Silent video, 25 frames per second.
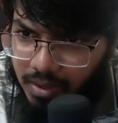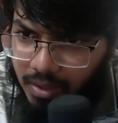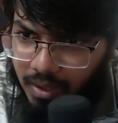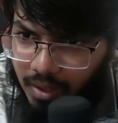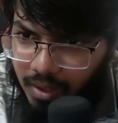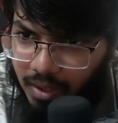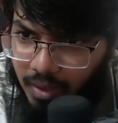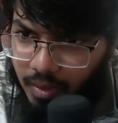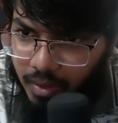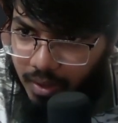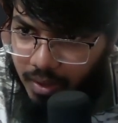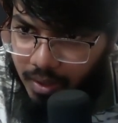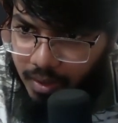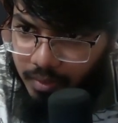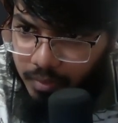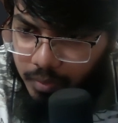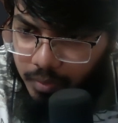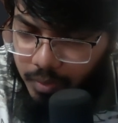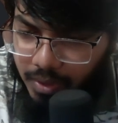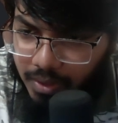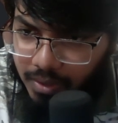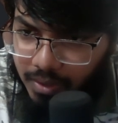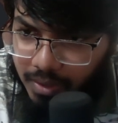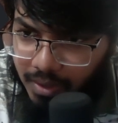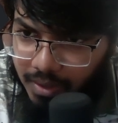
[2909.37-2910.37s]
Okay,
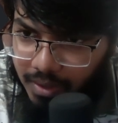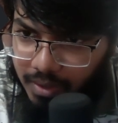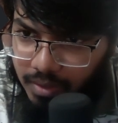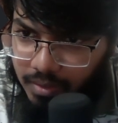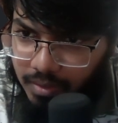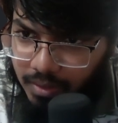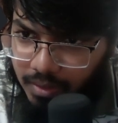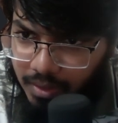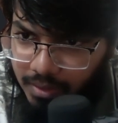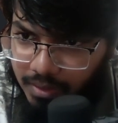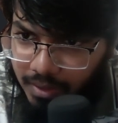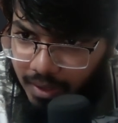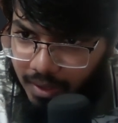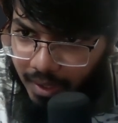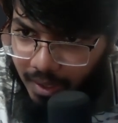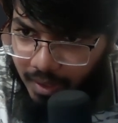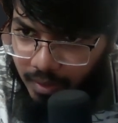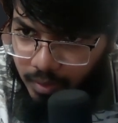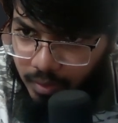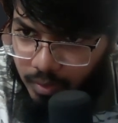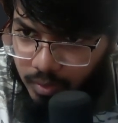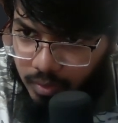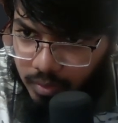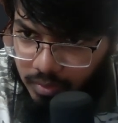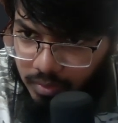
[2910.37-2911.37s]
when I click the
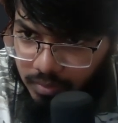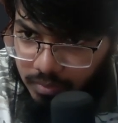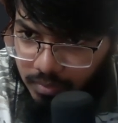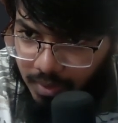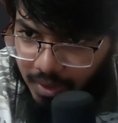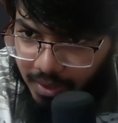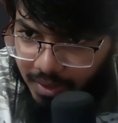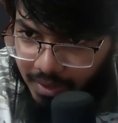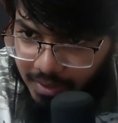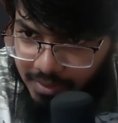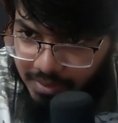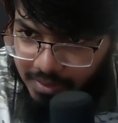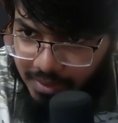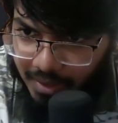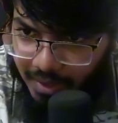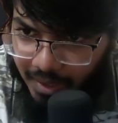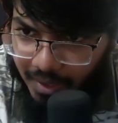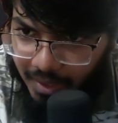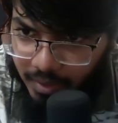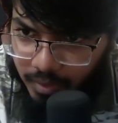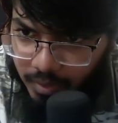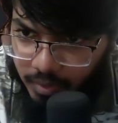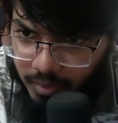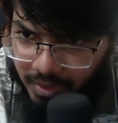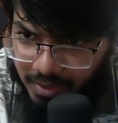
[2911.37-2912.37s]
arrow, I guess the
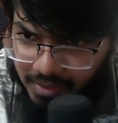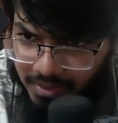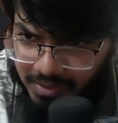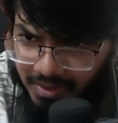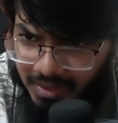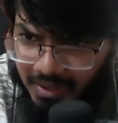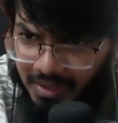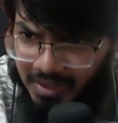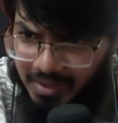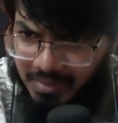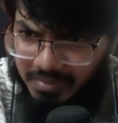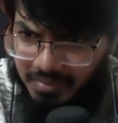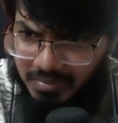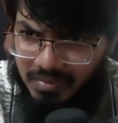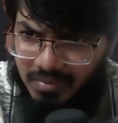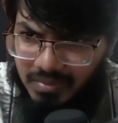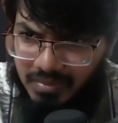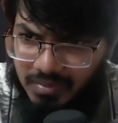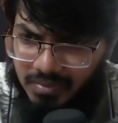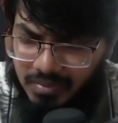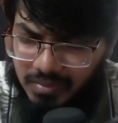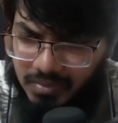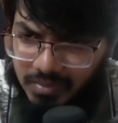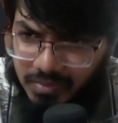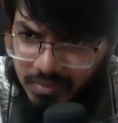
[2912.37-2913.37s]
arrow is
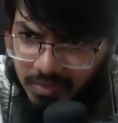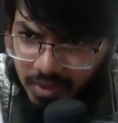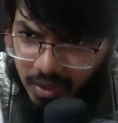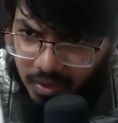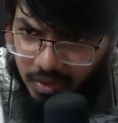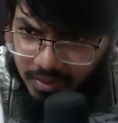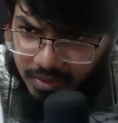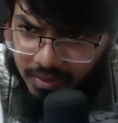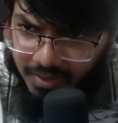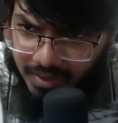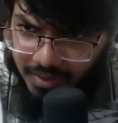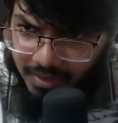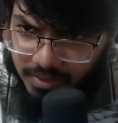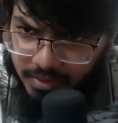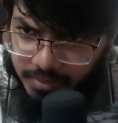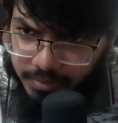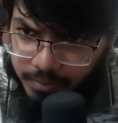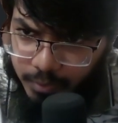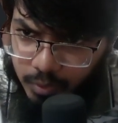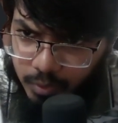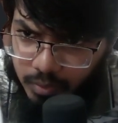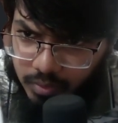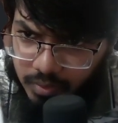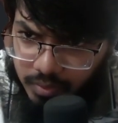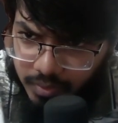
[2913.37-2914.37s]
not that
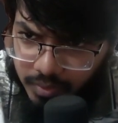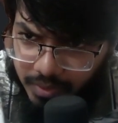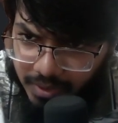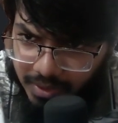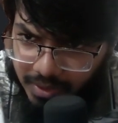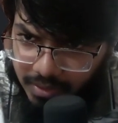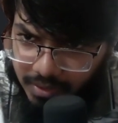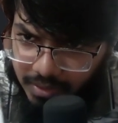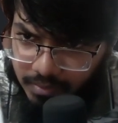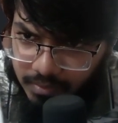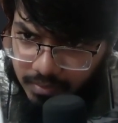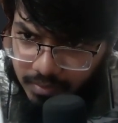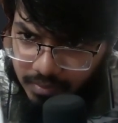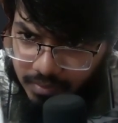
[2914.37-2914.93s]
smooth when,